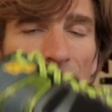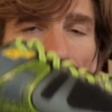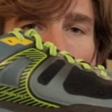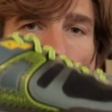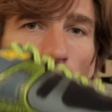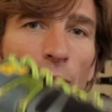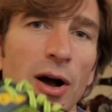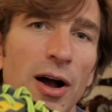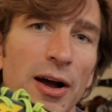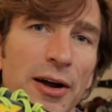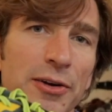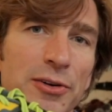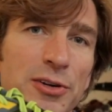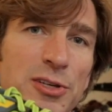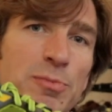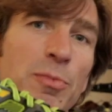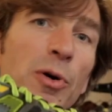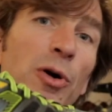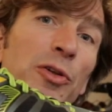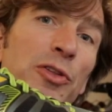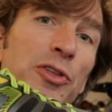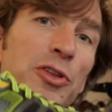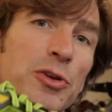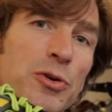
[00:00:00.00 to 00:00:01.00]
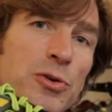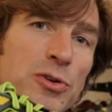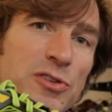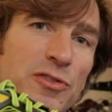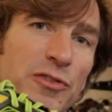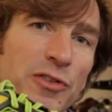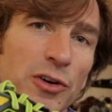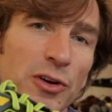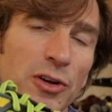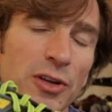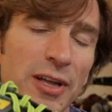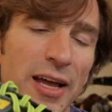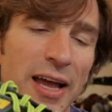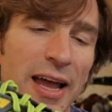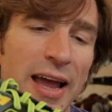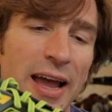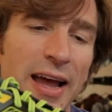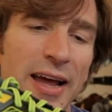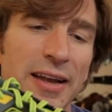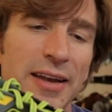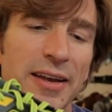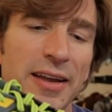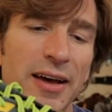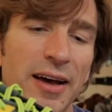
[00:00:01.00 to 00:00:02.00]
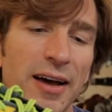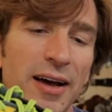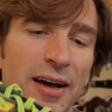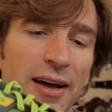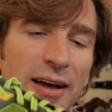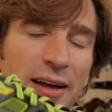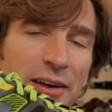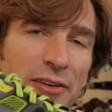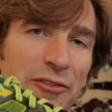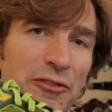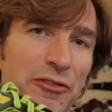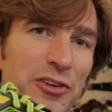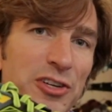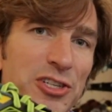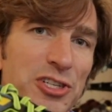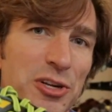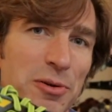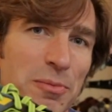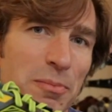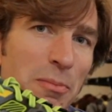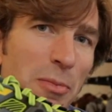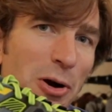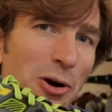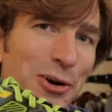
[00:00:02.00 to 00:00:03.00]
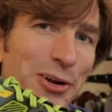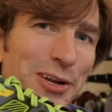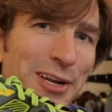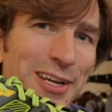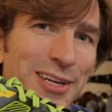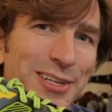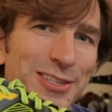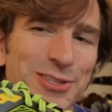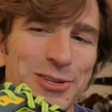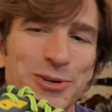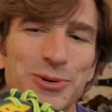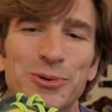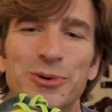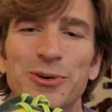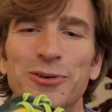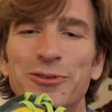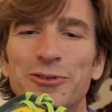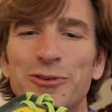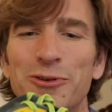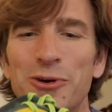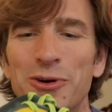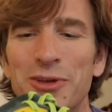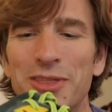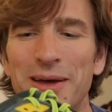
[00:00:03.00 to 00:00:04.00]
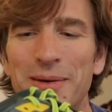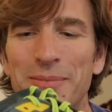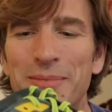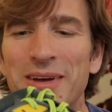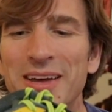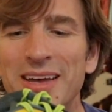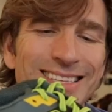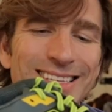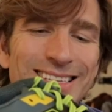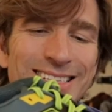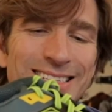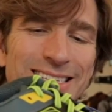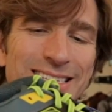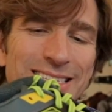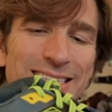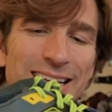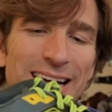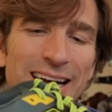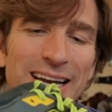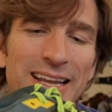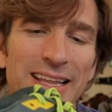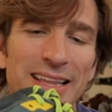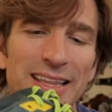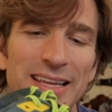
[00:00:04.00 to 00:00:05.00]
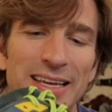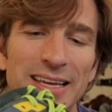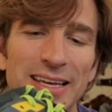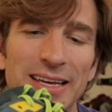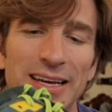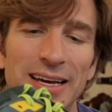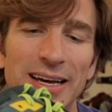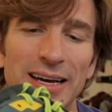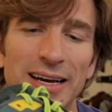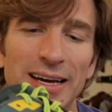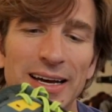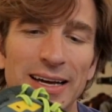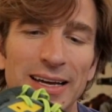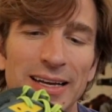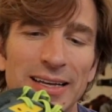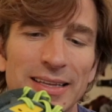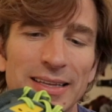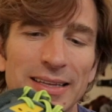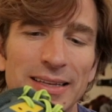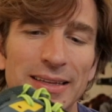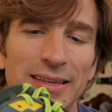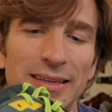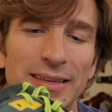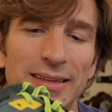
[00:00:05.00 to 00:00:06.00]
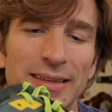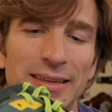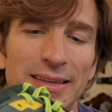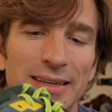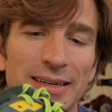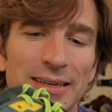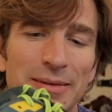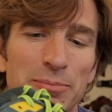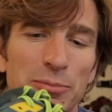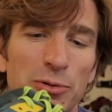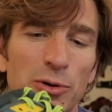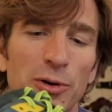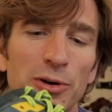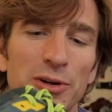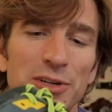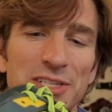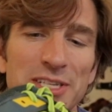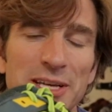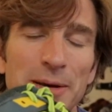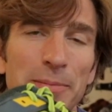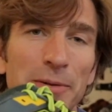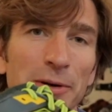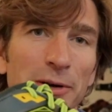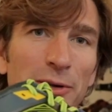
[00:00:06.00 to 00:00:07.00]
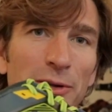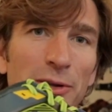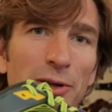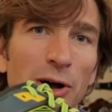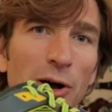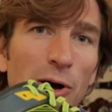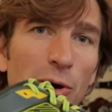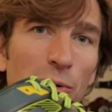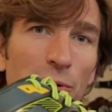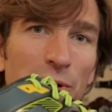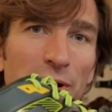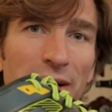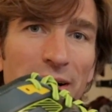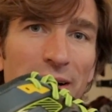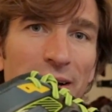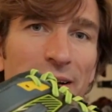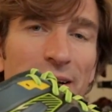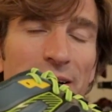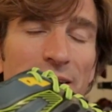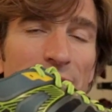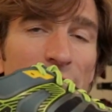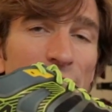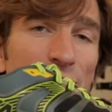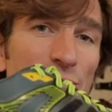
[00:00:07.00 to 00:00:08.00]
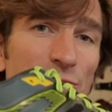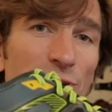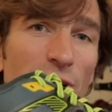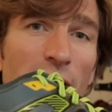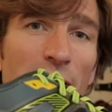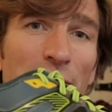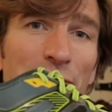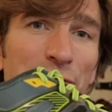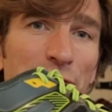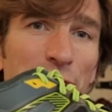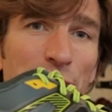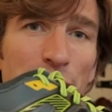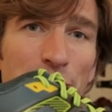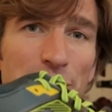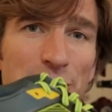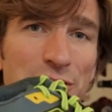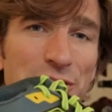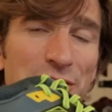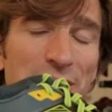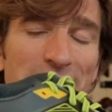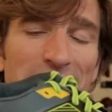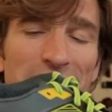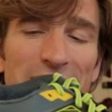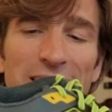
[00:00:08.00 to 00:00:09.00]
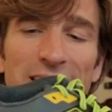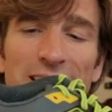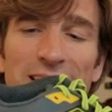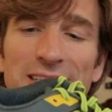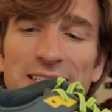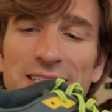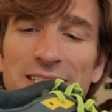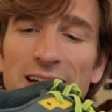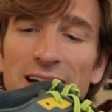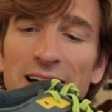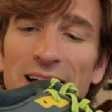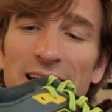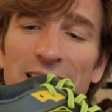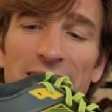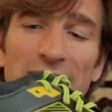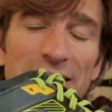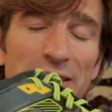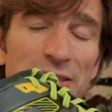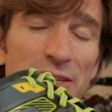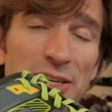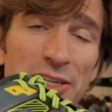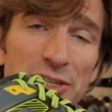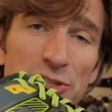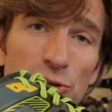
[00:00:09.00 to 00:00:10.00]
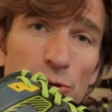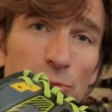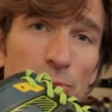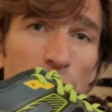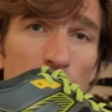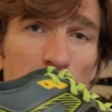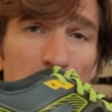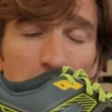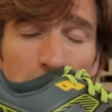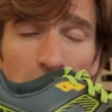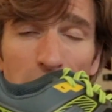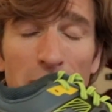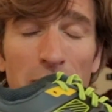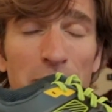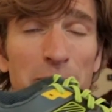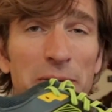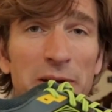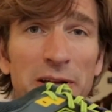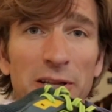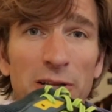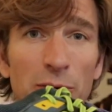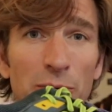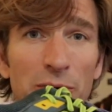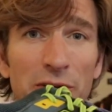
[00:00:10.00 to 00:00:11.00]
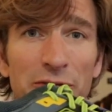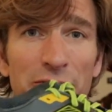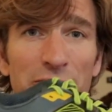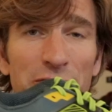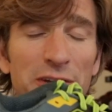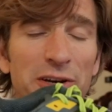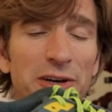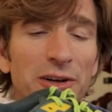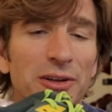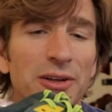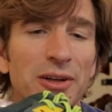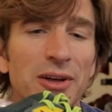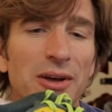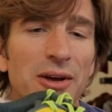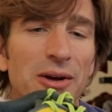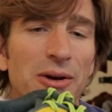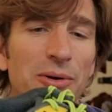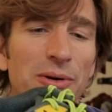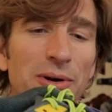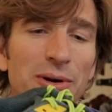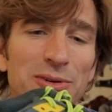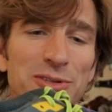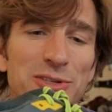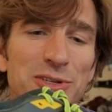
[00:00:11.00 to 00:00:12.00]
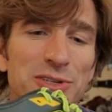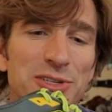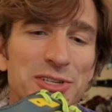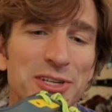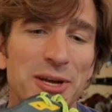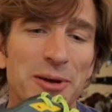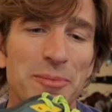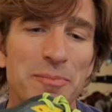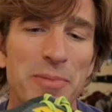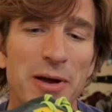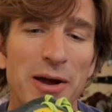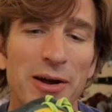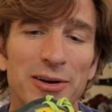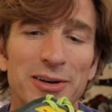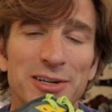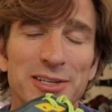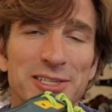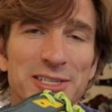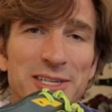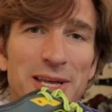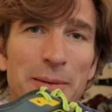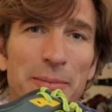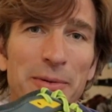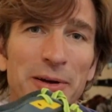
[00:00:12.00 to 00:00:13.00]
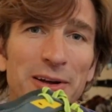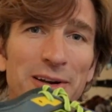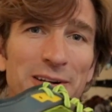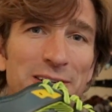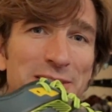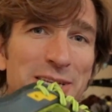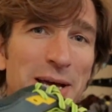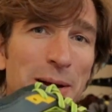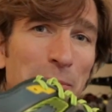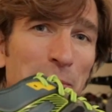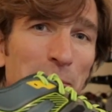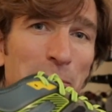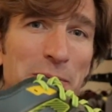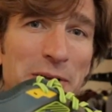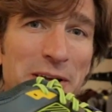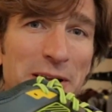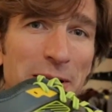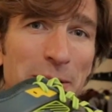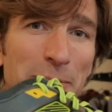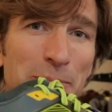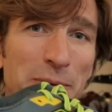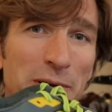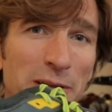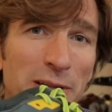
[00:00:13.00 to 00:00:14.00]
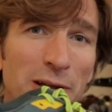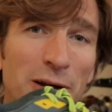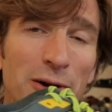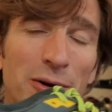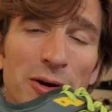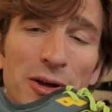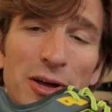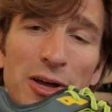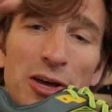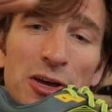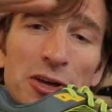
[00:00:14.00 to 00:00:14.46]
the rocker is both useful and an efficient marketing tool for them. This is kind of the prototypical Hoka soft cushion. It's almost a pillowy feel. We always used to compare it to stepping on a Tempur-Pedic pillow.